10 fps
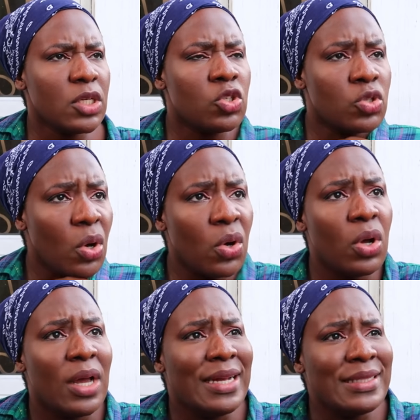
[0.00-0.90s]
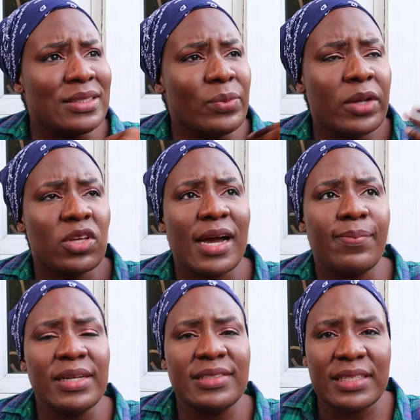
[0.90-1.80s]
So, you know, we're talking
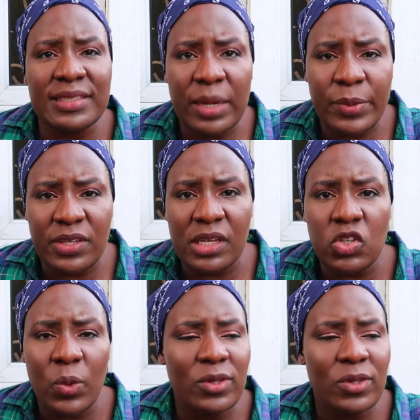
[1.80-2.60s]
about genital mutilation,